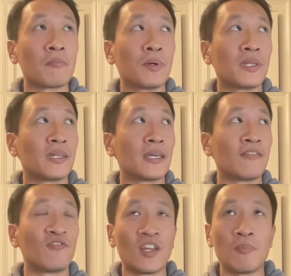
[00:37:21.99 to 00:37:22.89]
but the
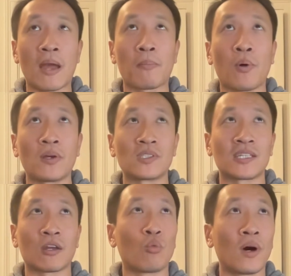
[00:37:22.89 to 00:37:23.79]
feedback points is
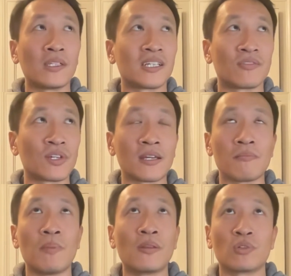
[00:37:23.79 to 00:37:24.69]
like once every
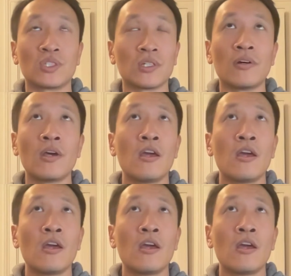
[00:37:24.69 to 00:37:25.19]
month or two.